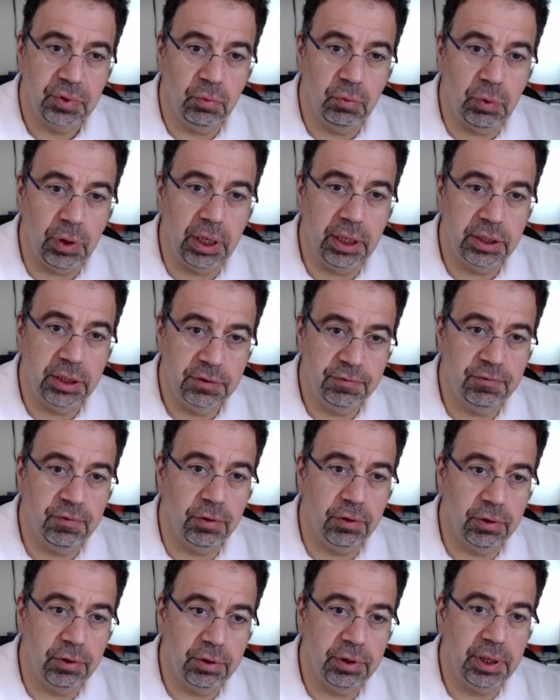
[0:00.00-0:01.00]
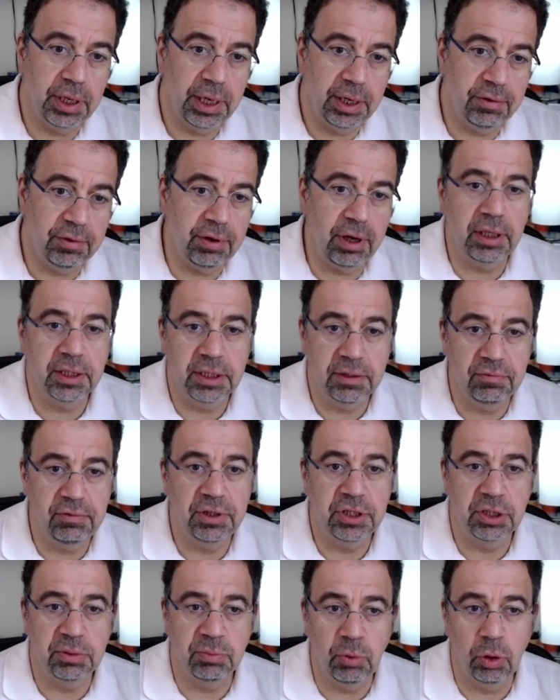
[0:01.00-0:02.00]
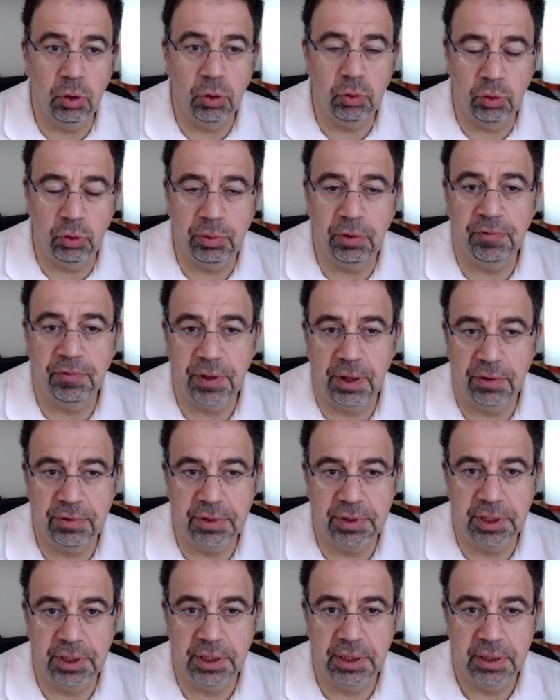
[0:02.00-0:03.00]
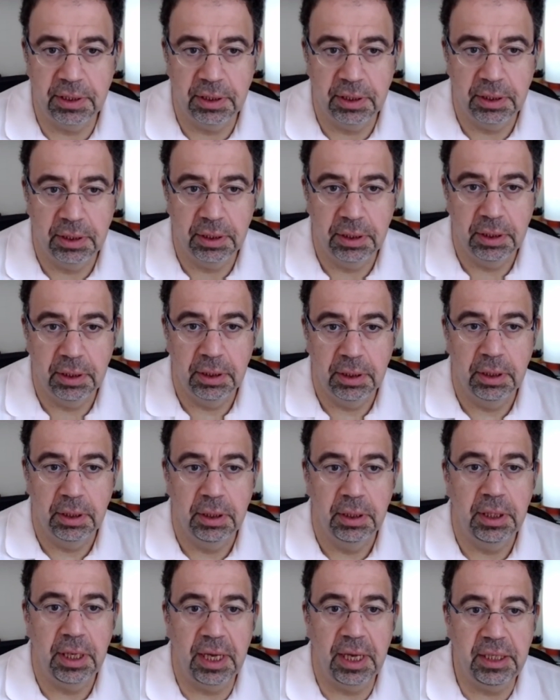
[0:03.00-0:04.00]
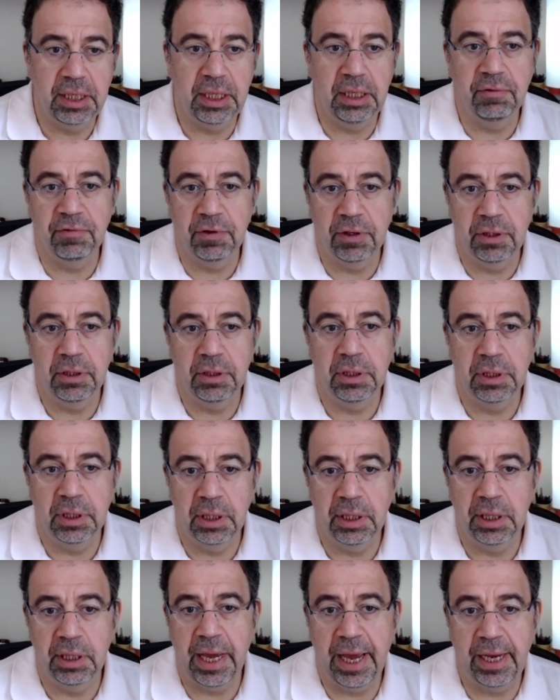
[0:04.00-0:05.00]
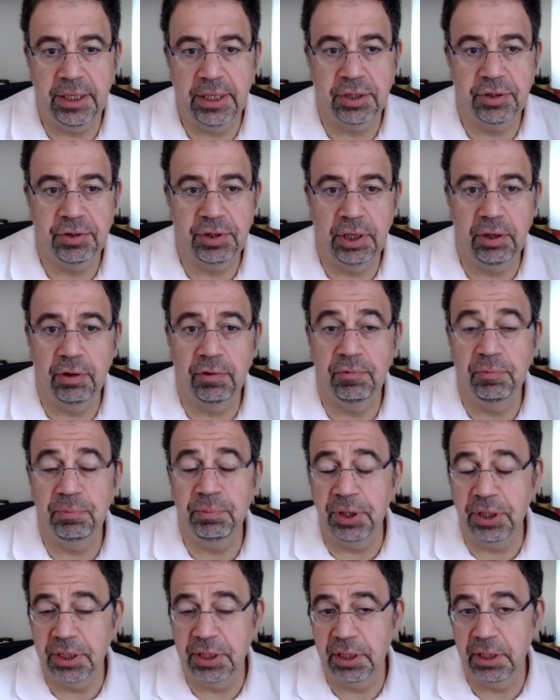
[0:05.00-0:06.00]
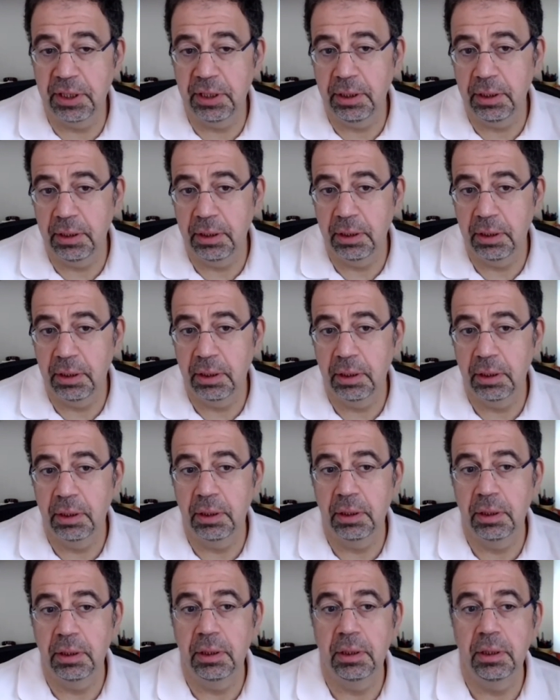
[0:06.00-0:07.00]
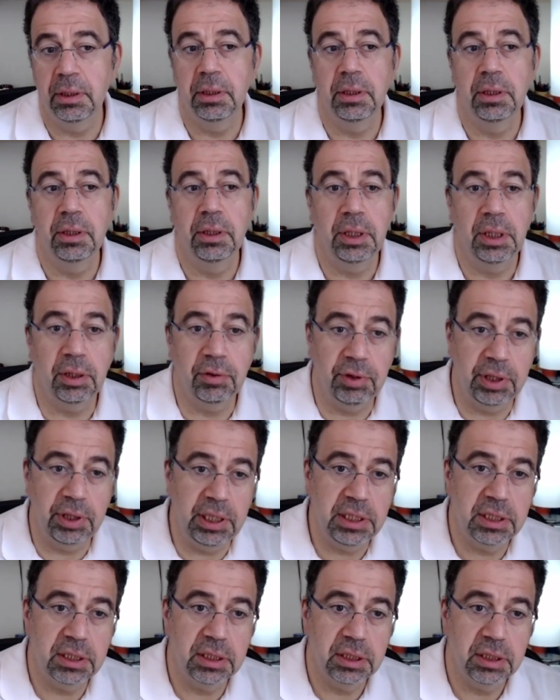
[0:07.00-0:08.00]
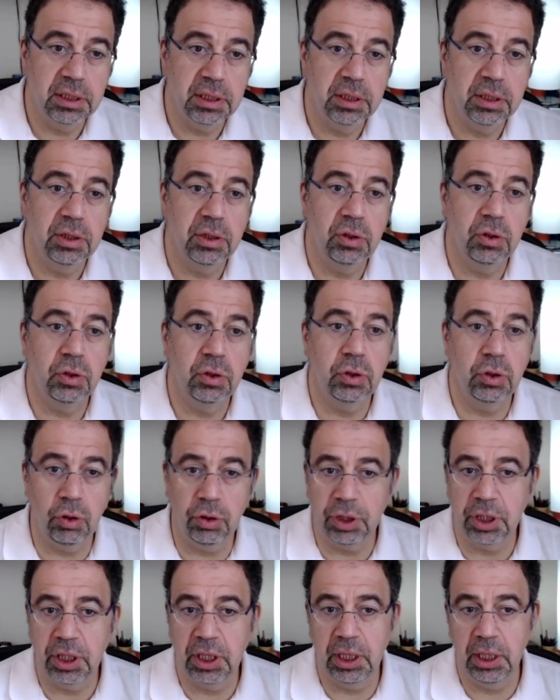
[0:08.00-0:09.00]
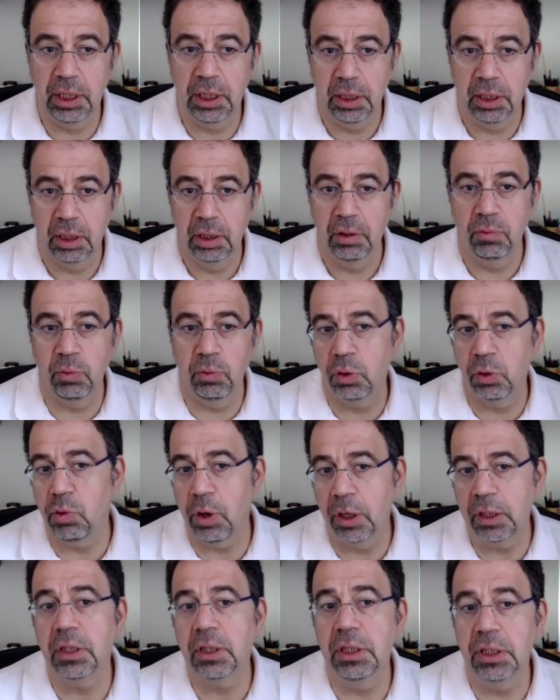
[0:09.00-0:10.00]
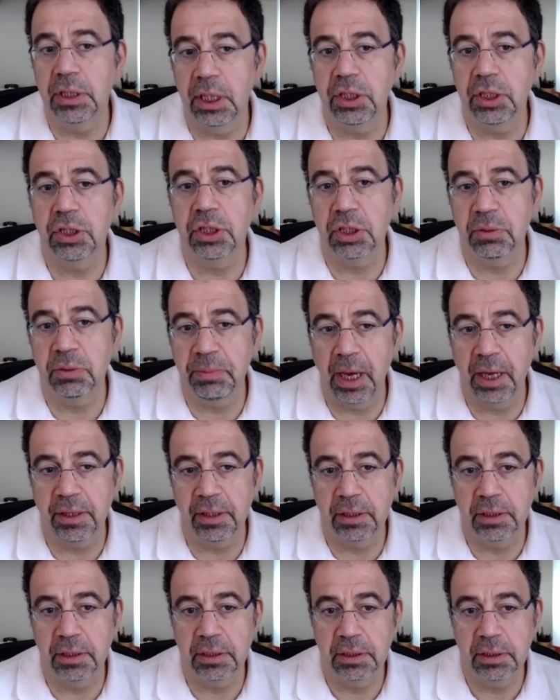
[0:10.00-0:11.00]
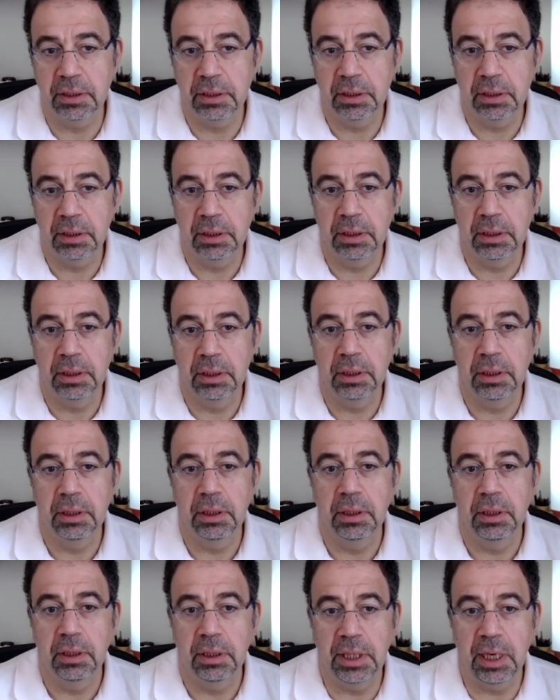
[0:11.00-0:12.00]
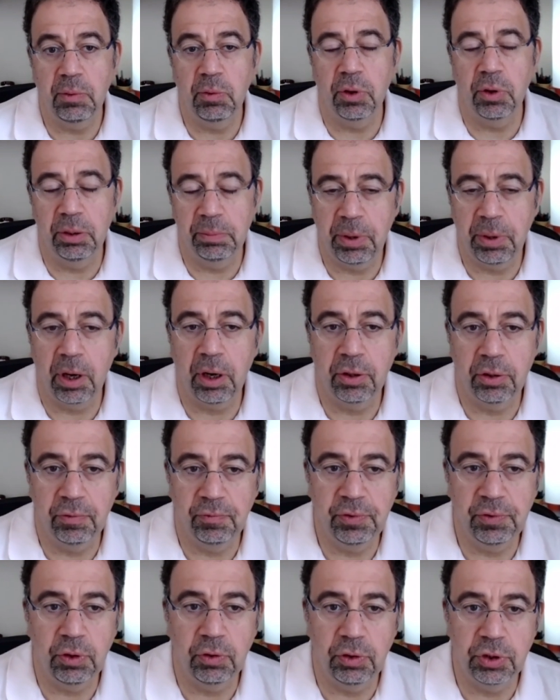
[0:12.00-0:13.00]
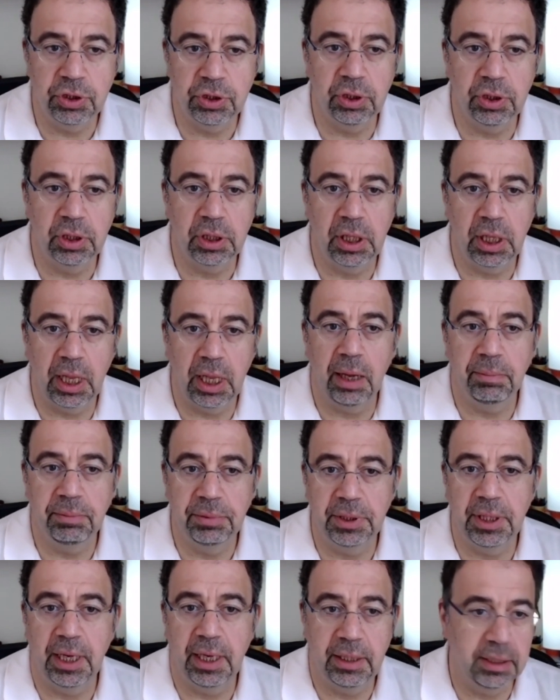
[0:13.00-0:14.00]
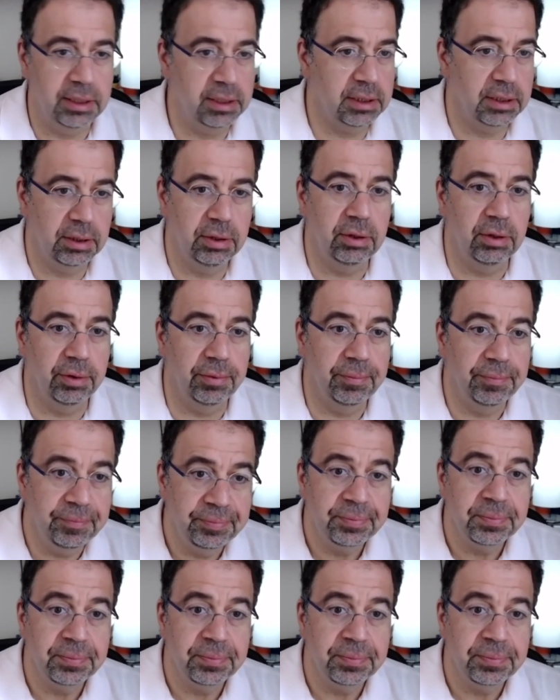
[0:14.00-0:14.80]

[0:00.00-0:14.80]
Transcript: was for a relatively small group of countries. And even the entry of Britain, Greece, Turkey were quite contentious matters. They weren't part of the original club that, you know,